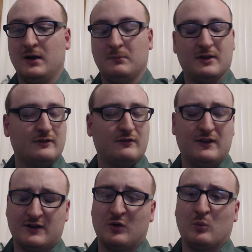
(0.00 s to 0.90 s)
because of
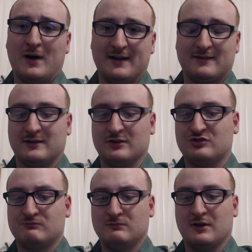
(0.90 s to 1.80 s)
these unwise
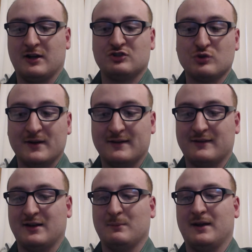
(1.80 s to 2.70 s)
dis- uh, choices
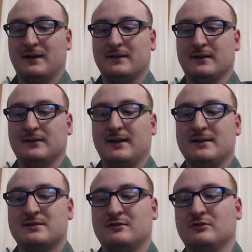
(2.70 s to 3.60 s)
that he makes, it
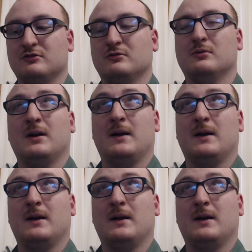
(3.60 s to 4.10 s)
leads to